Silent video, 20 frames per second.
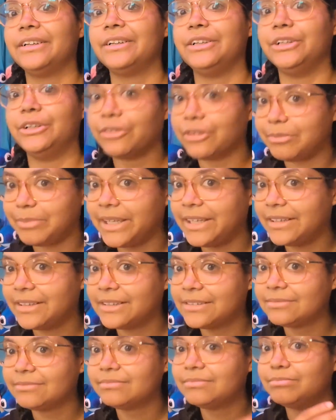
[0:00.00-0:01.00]

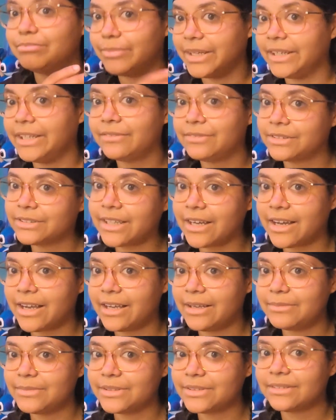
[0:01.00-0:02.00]
European medieval
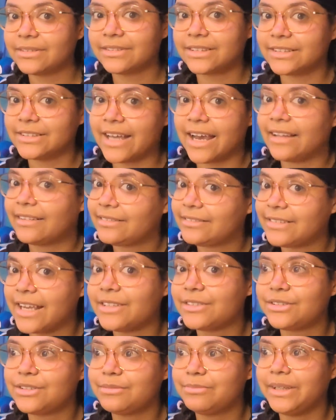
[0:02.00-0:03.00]
times, because that
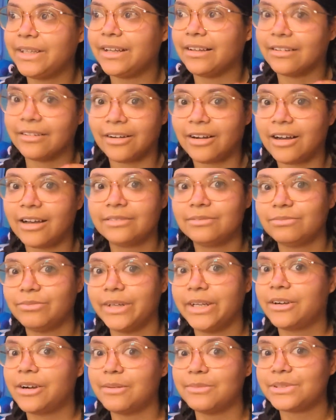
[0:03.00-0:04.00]
tends to be a lot
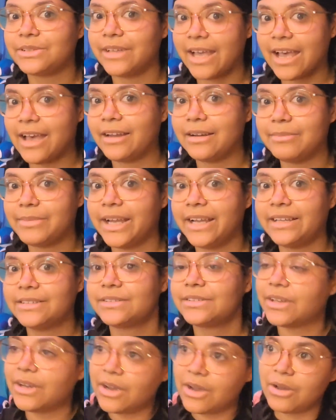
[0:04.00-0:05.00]
when it comes to
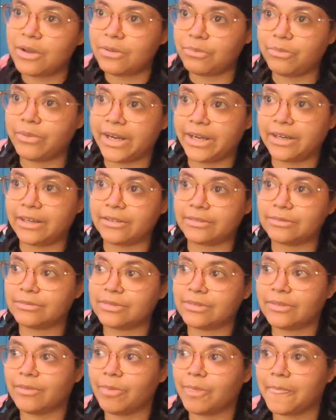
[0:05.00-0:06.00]
animes, where
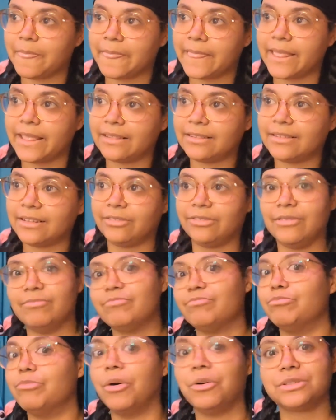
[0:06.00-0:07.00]

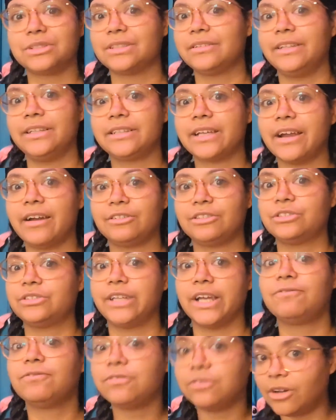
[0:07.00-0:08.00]
most of these characters
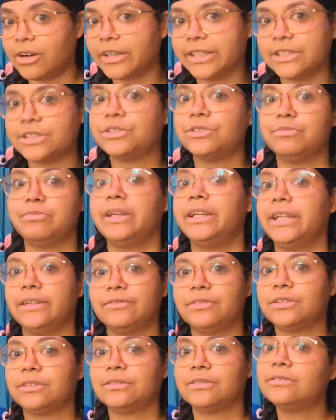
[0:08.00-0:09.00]
get flung into
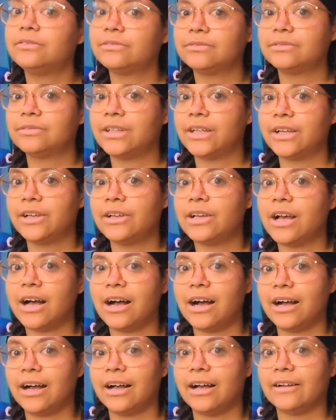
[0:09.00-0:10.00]
medieval
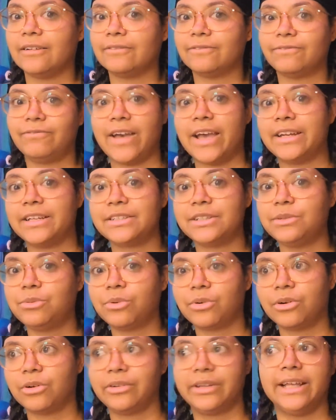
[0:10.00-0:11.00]
fantasy
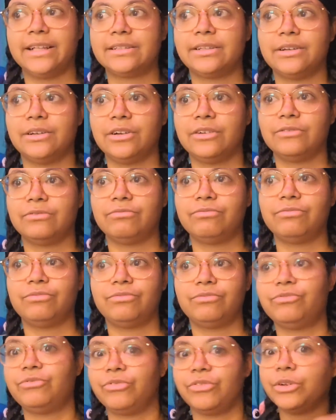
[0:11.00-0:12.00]
world instead of
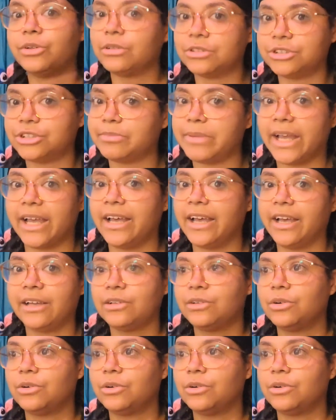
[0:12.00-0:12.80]
feudal Japan